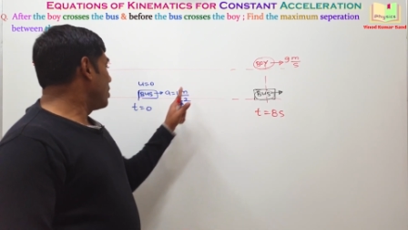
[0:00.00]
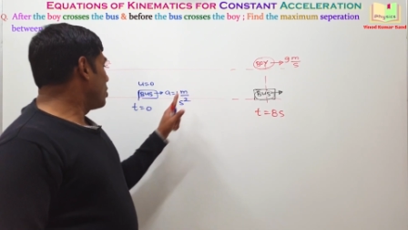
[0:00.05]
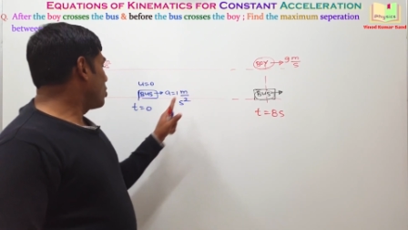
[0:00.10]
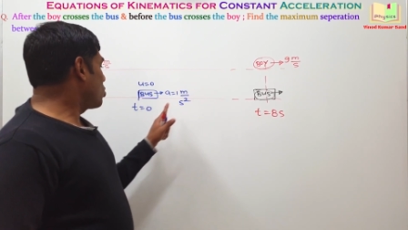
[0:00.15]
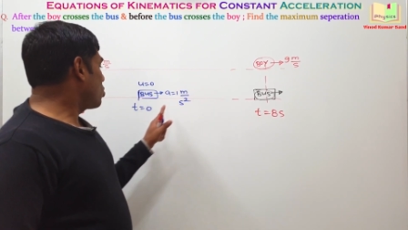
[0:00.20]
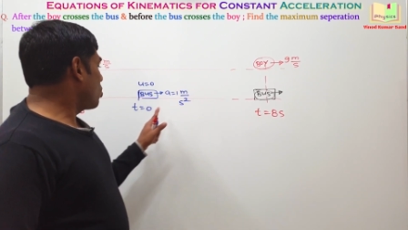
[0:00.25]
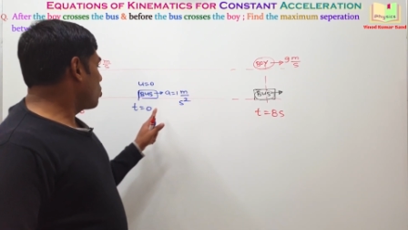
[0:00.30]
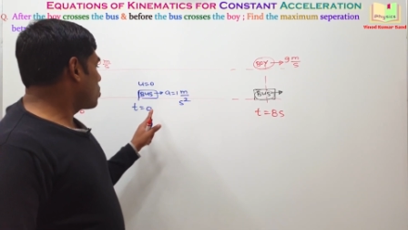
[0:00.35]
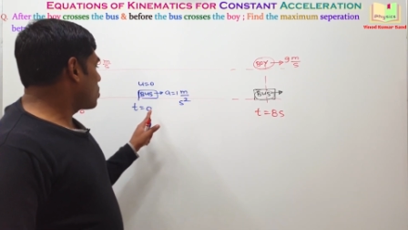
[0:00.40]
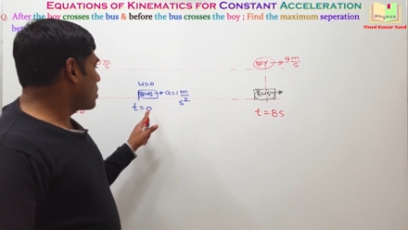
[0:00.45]

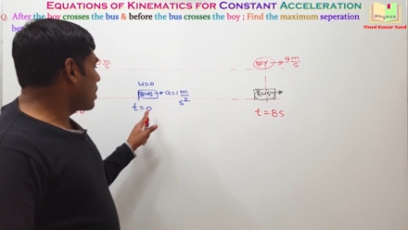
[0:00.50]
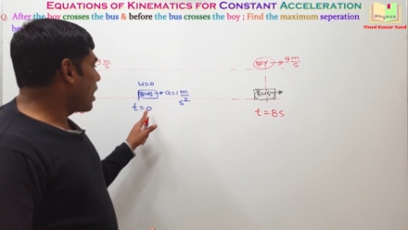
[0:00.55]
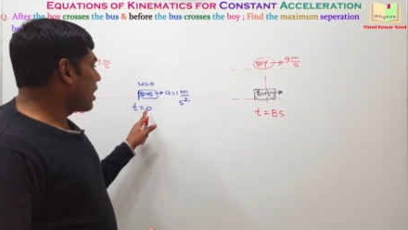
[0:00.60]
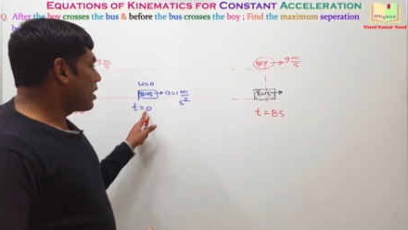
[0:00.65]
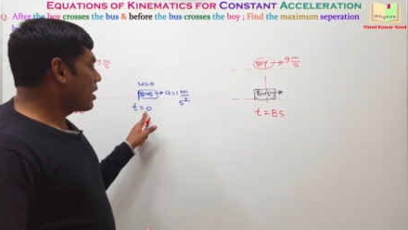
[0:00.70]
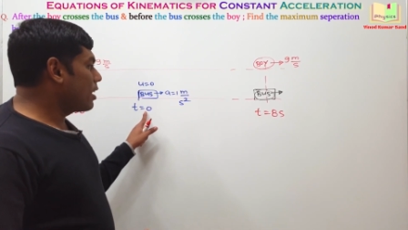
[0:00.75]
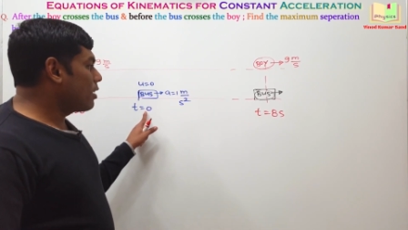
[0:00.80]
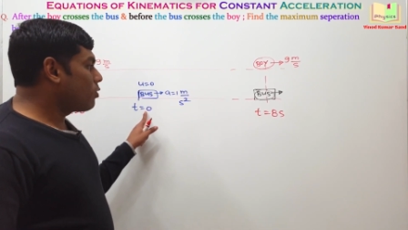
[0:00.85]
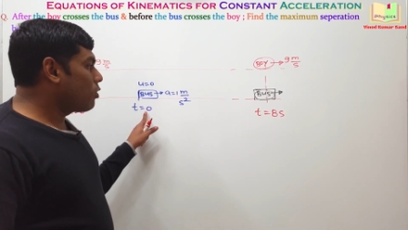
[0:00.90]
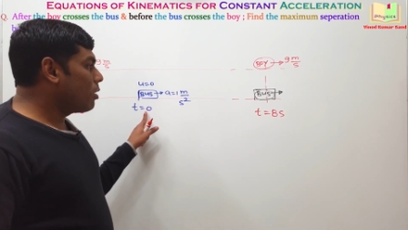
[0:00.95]
So
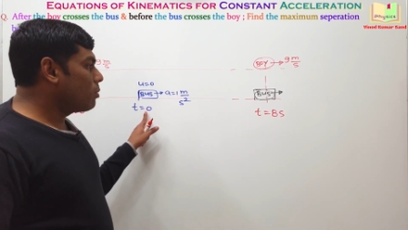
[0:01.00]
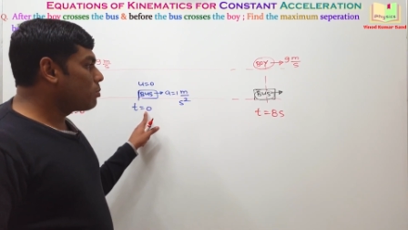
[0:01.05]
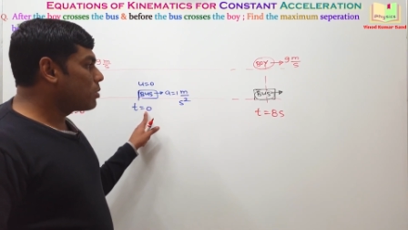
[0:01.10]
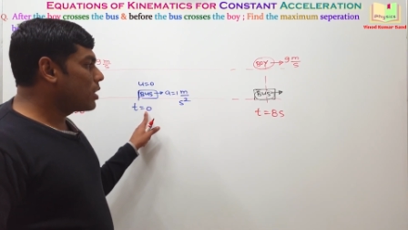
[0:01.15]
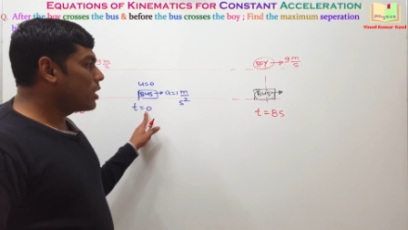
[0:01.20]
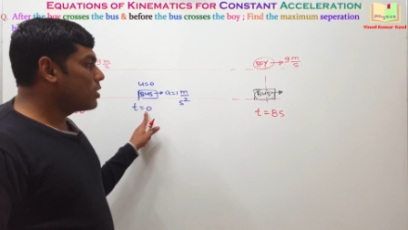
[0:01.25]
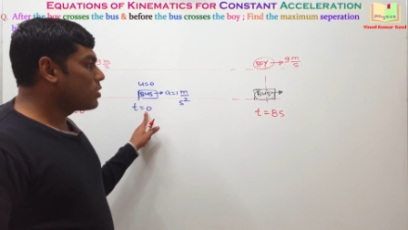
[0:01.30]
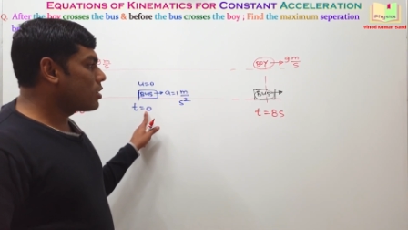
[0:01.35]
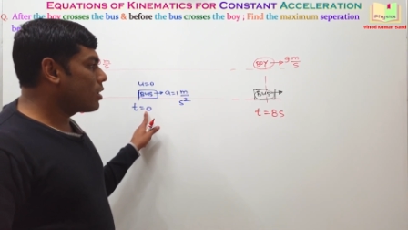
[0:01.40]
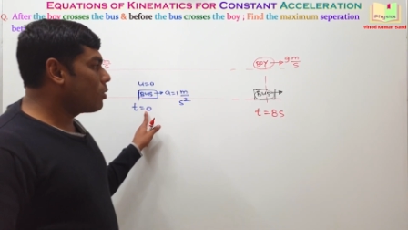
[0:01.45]
starting from
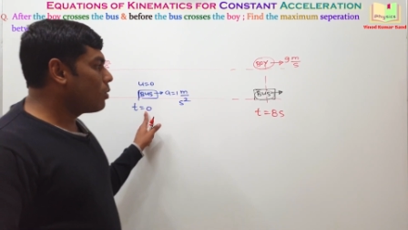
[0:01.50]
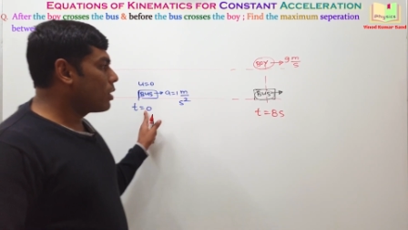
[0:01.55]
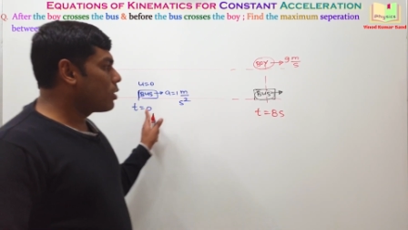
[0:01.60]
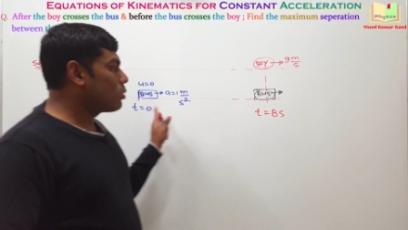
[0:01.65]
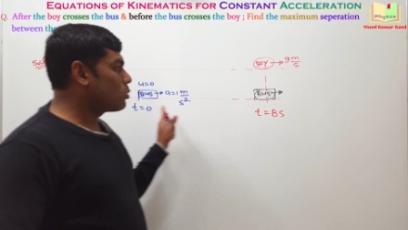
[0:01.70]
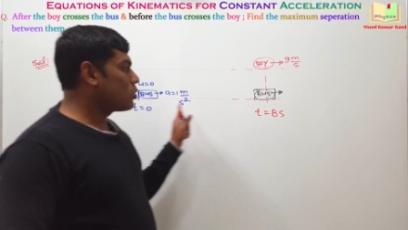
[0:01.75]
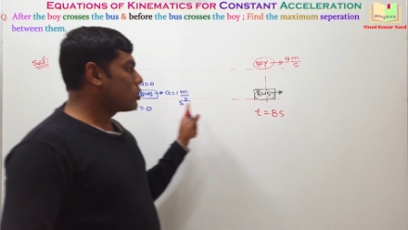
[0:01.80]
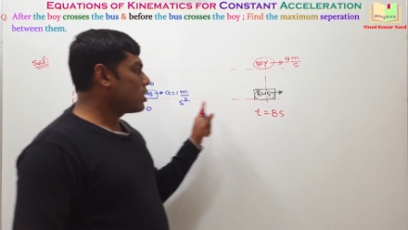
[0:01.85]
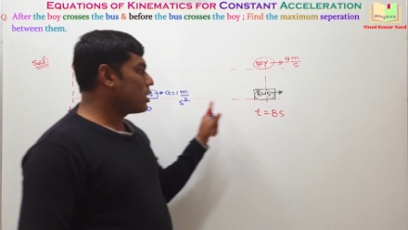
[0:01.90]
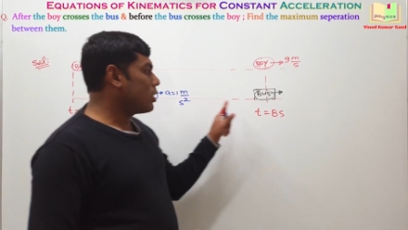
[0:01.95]
t is equal
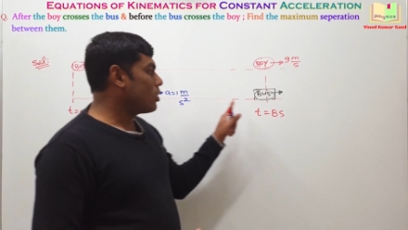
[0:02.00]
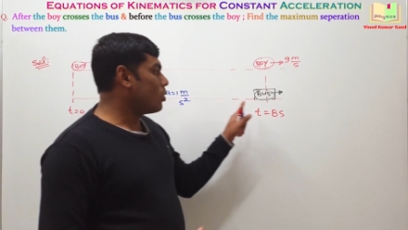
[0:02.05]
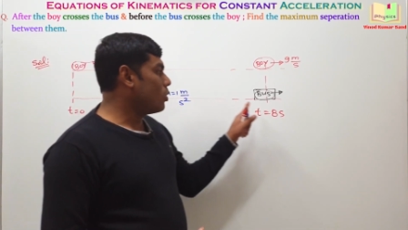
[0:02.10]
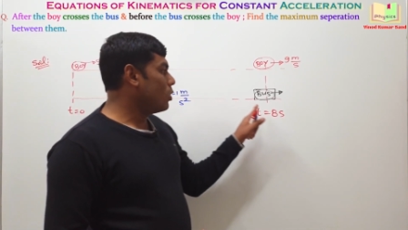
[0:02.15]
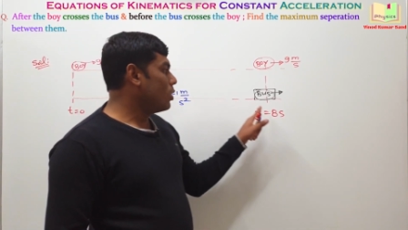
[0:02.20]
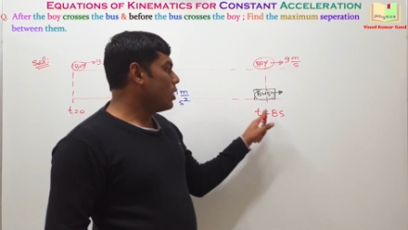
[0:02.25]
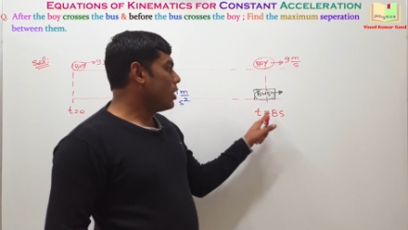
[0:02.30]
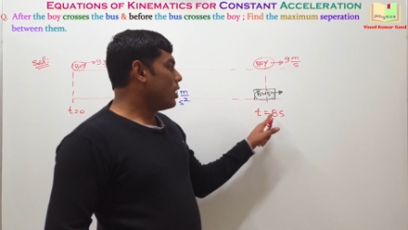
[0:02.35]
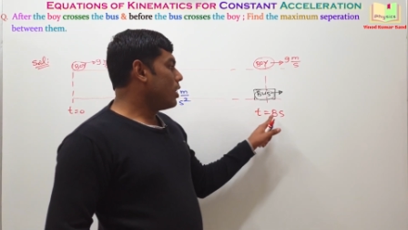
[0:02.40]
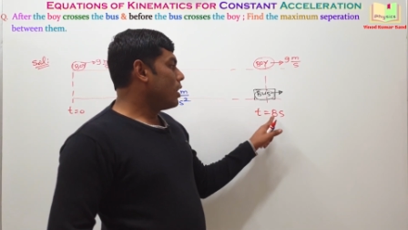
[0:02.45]
to
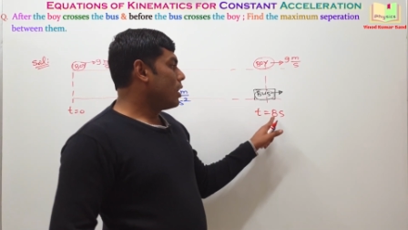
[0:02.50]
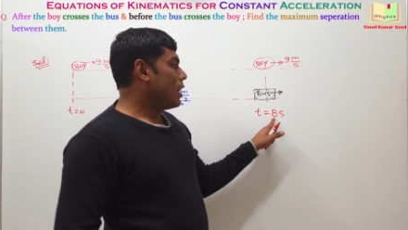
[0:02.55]
0,